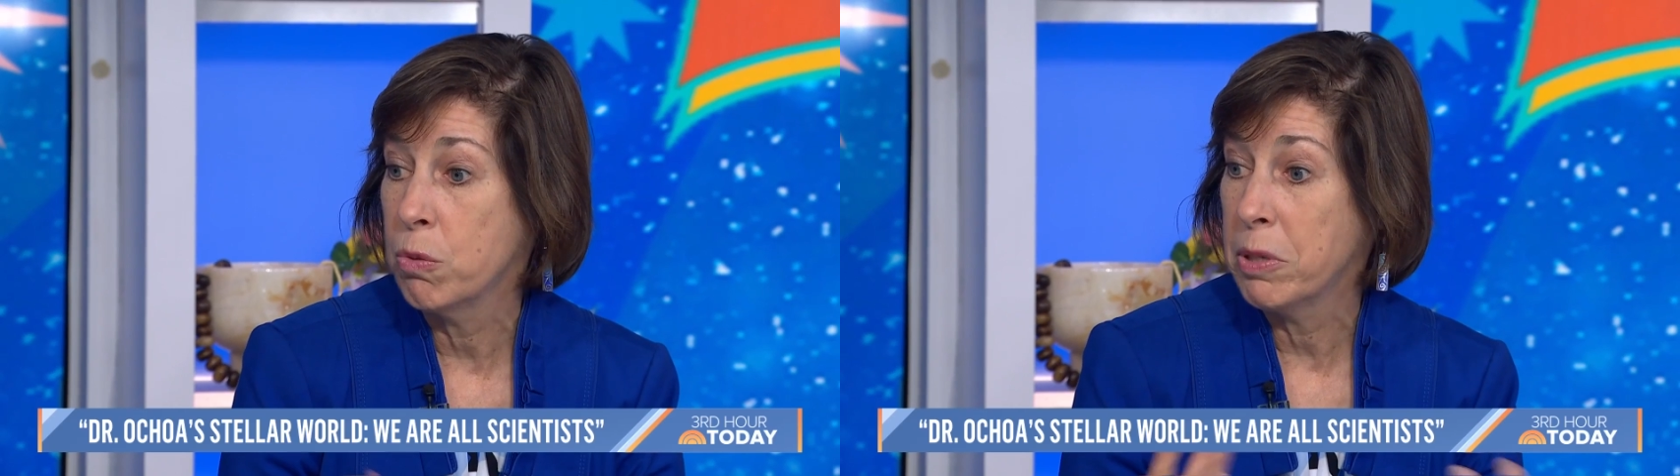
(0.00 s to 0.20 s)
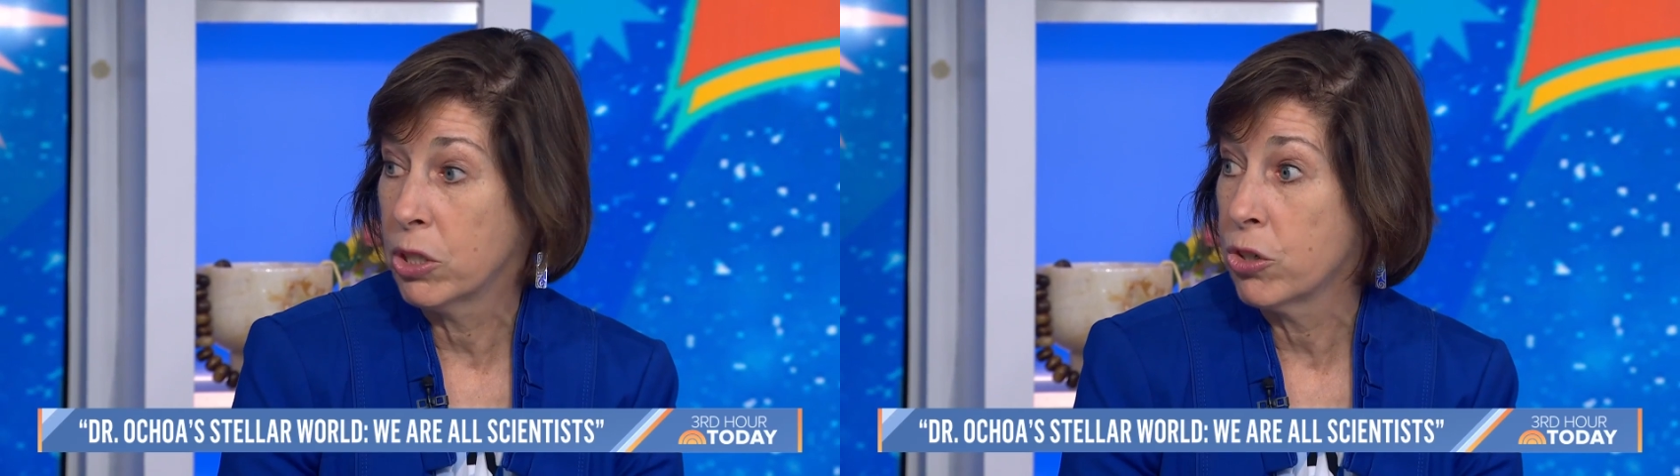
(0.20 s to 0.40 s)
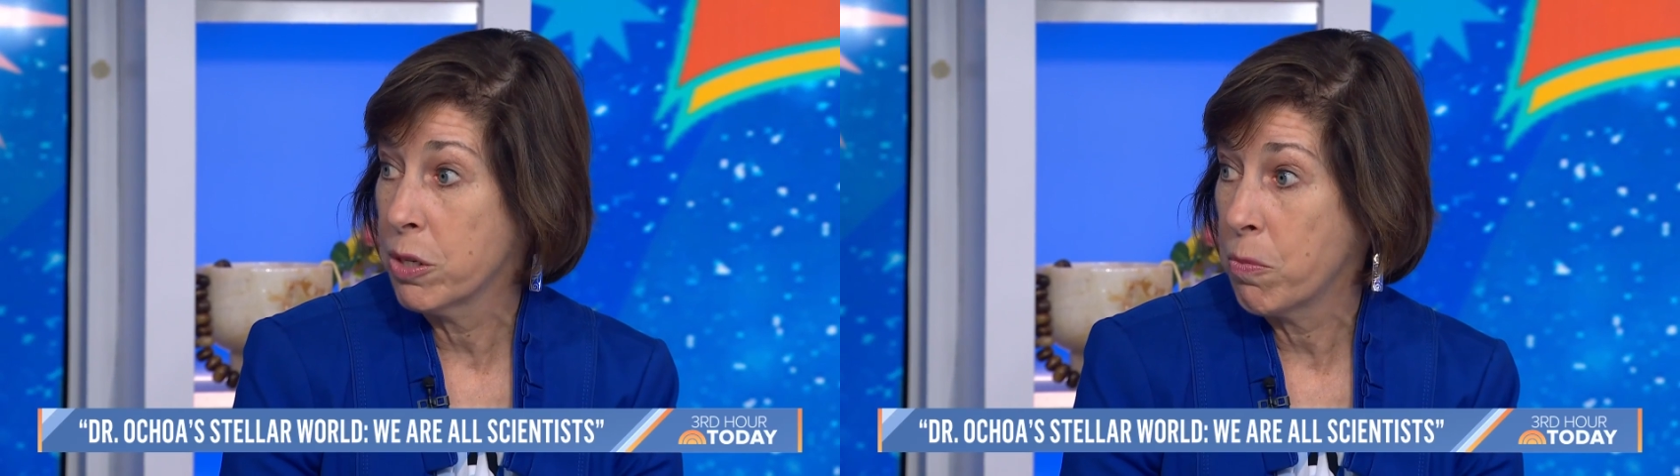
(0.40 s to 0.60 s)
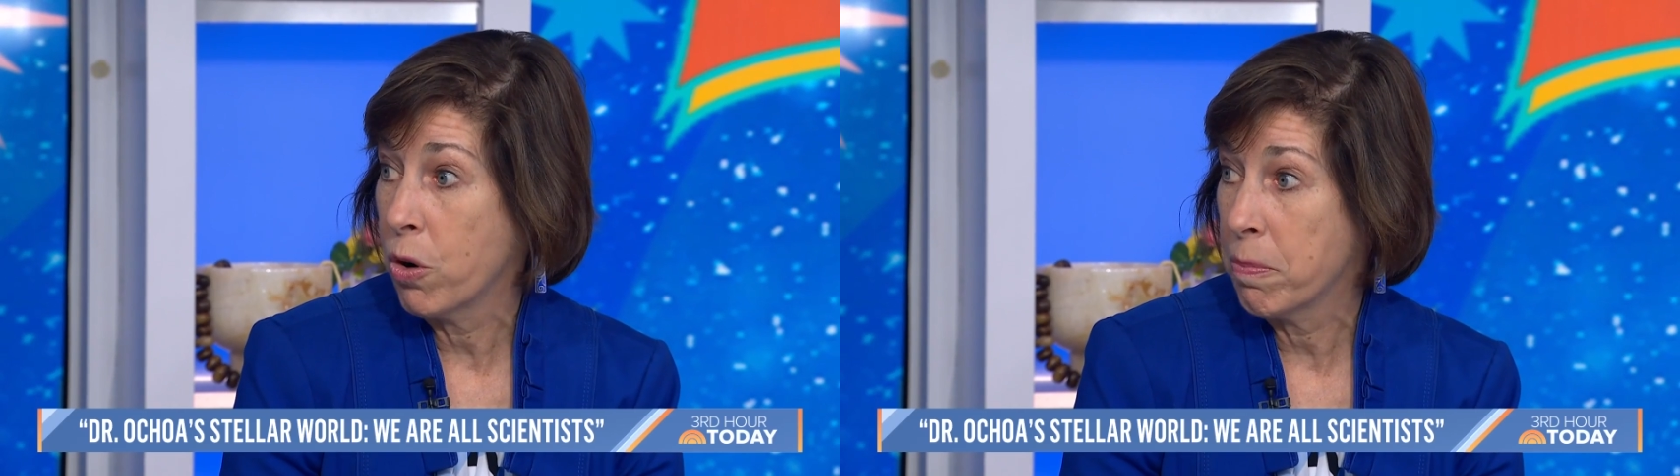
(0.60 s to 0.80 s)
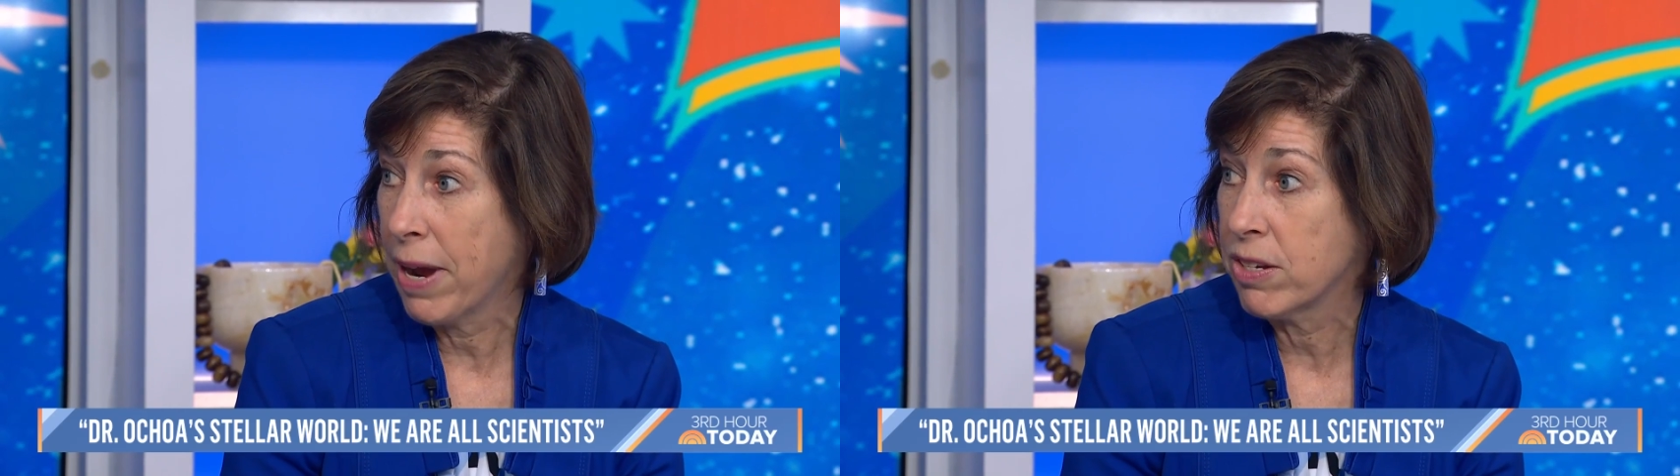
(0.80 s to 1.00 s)
be learning
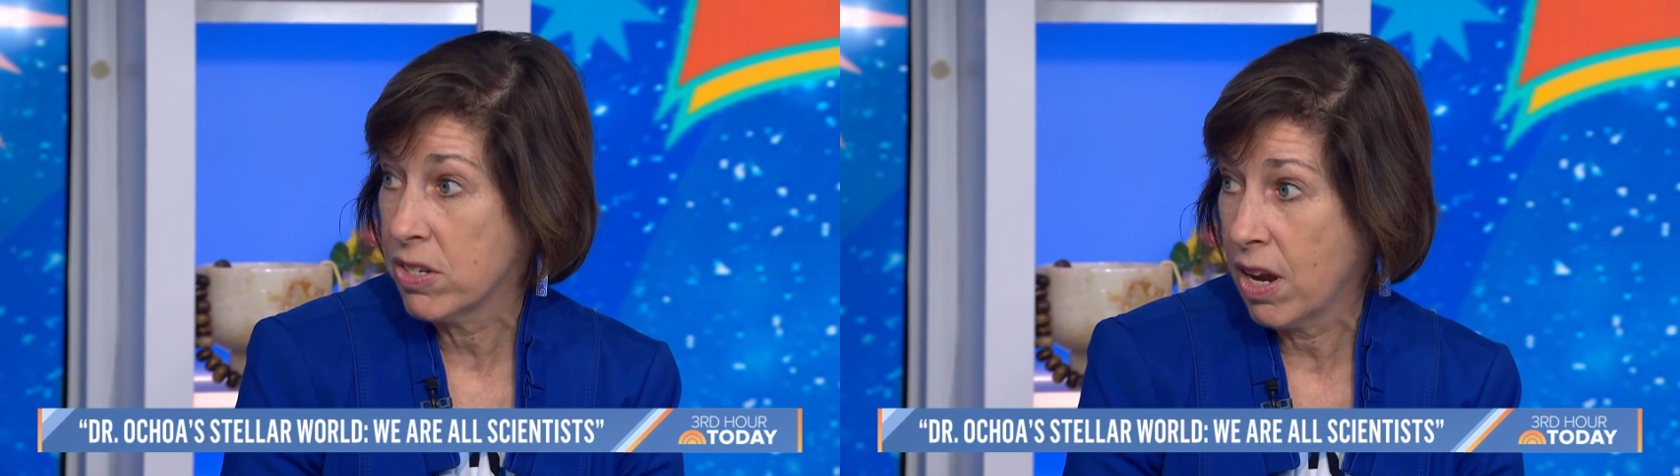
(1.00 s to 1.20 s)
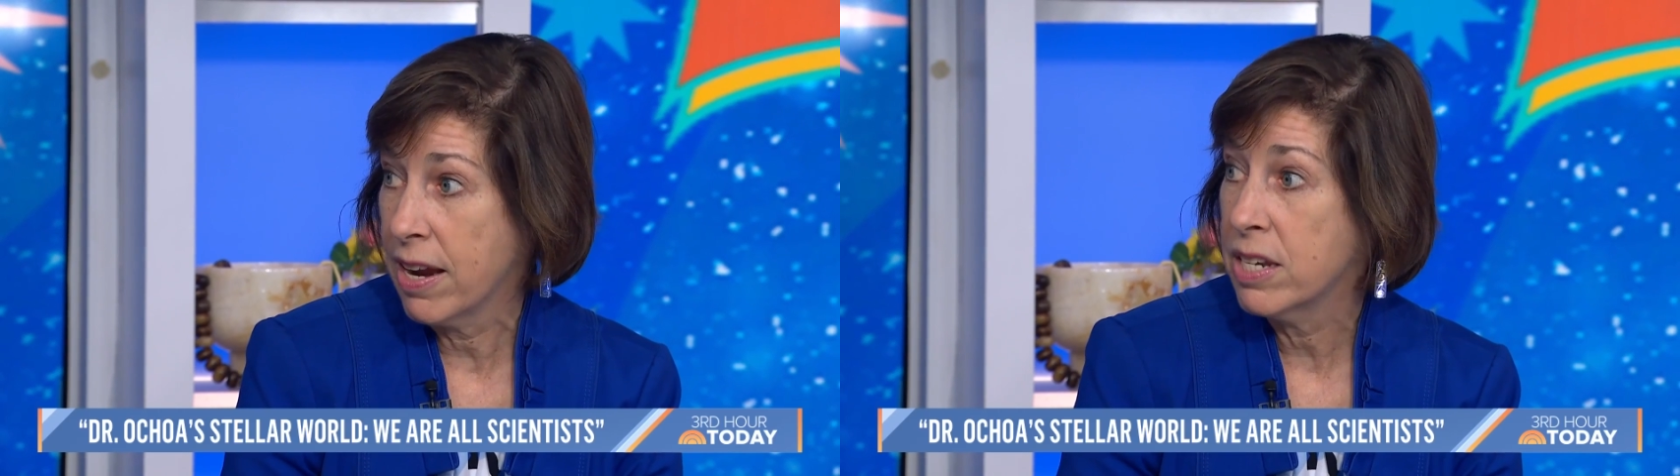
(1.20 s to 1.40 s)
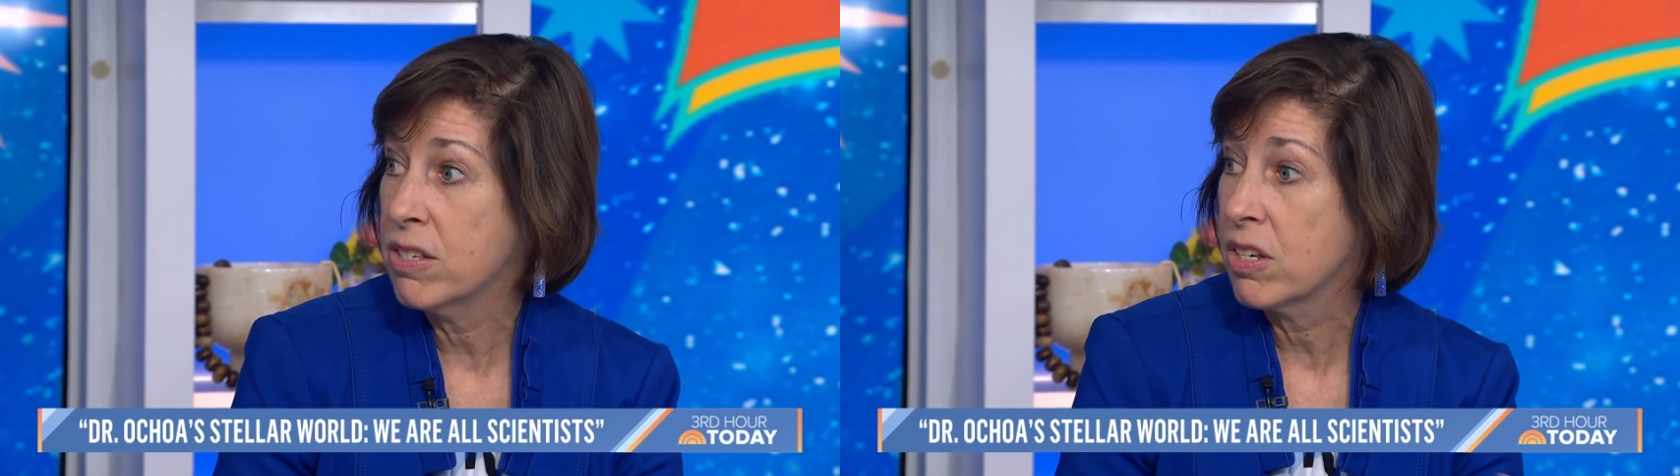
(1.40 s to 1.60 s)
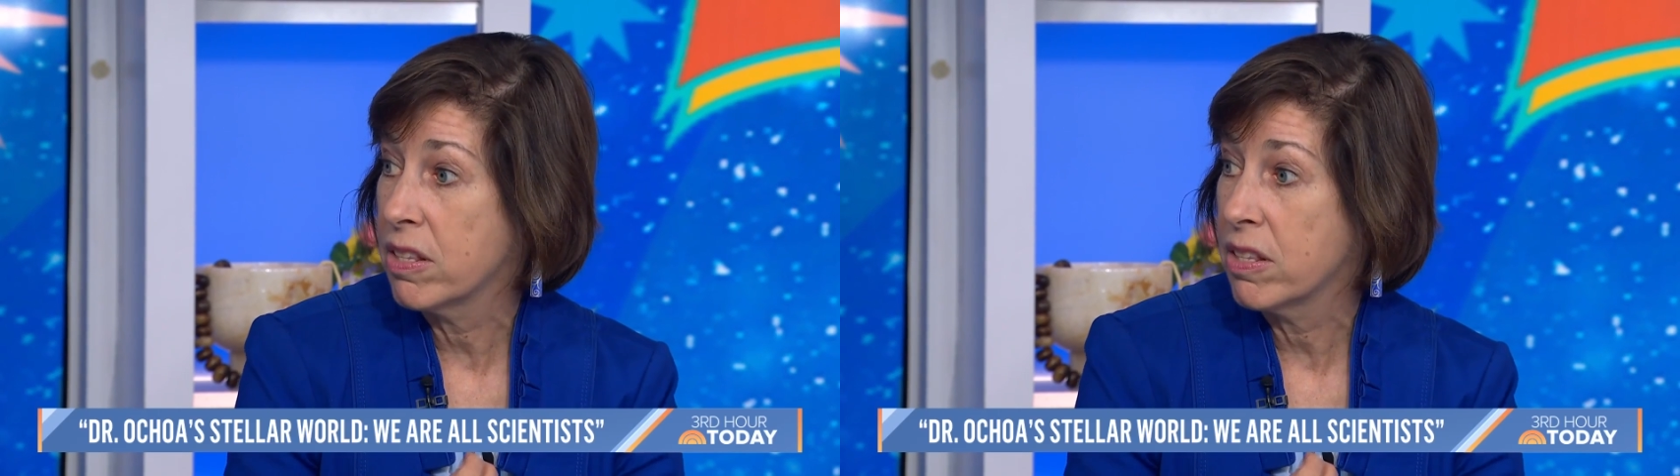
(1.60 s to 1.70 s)
more about science